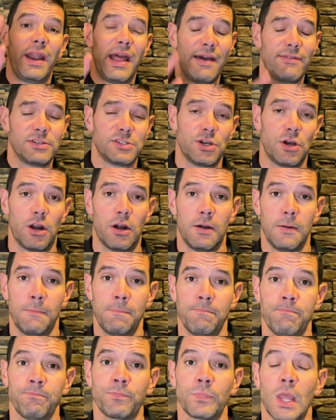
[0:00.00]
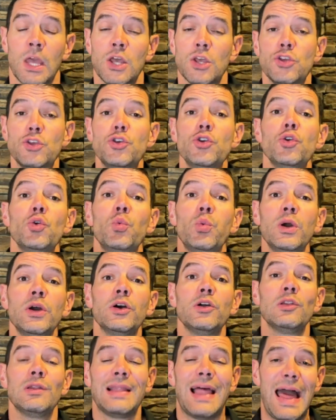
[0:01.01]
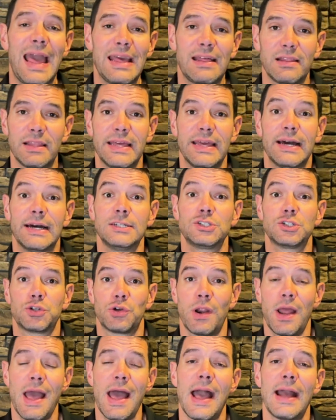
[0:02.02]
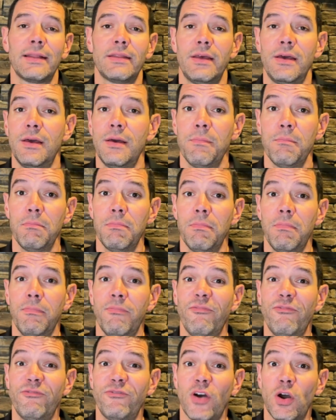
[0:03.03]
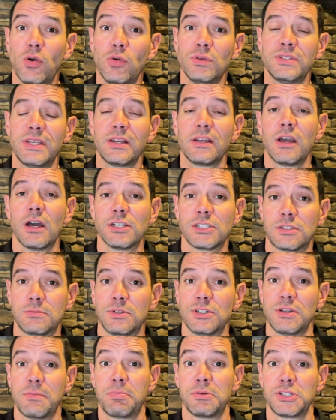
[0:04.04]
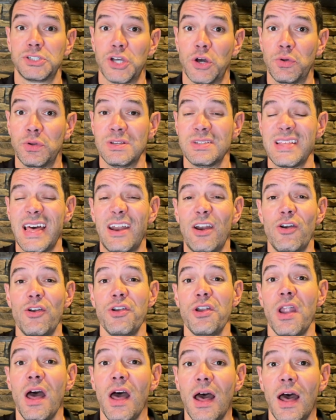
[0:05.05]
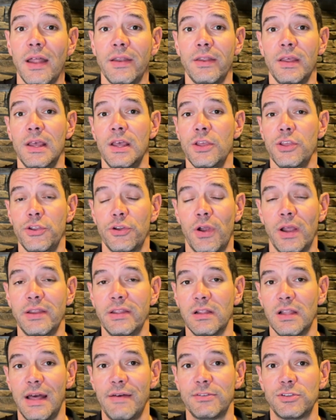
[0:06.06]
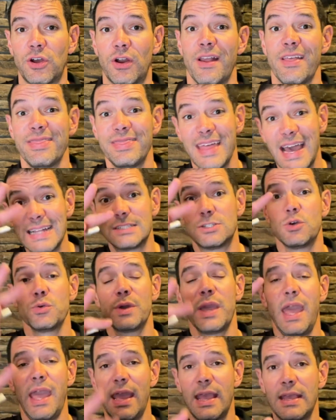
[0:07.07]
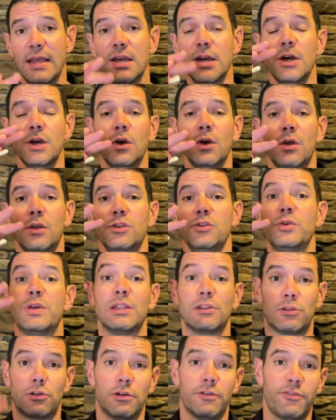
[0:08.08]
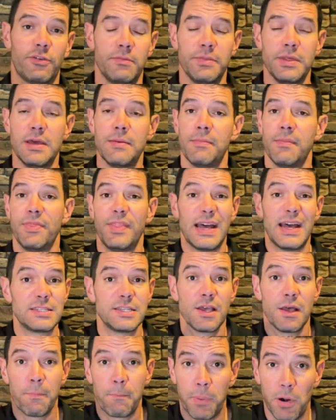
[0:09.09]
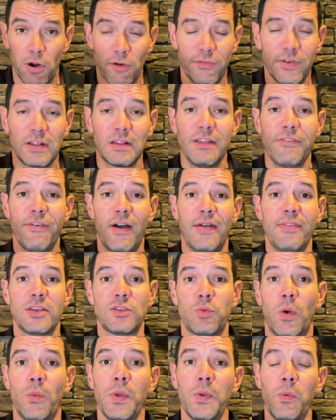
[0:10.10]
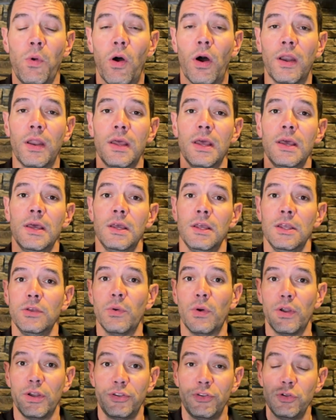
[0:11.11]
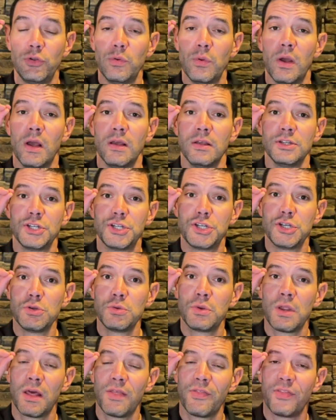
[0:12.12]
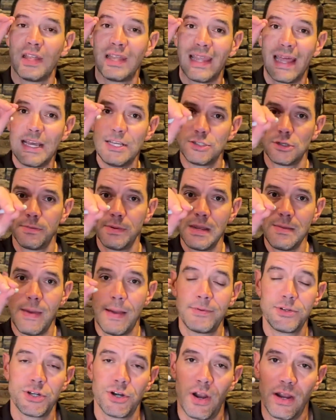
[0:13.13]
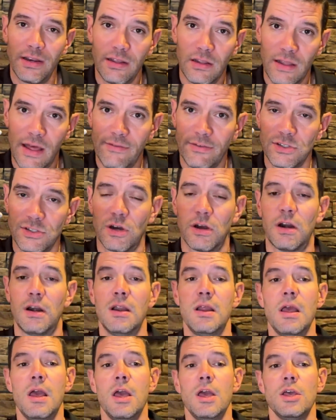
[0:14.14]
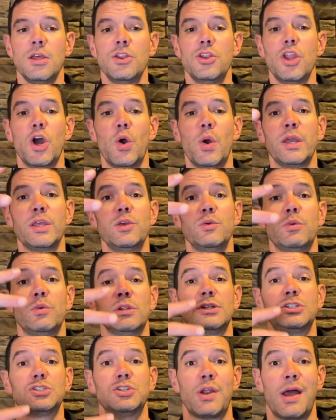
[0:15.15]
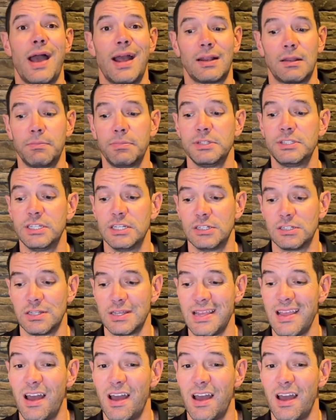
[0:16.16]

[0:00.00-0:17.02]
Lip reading: avatar. You will likely attract folks and customers and personas that are not your ideal avatar. That's okay. You can learn from them. That's perfectly fine. That's what we want. You want to shoot the laser beam at your ideal avatar, knowing you will attract potentially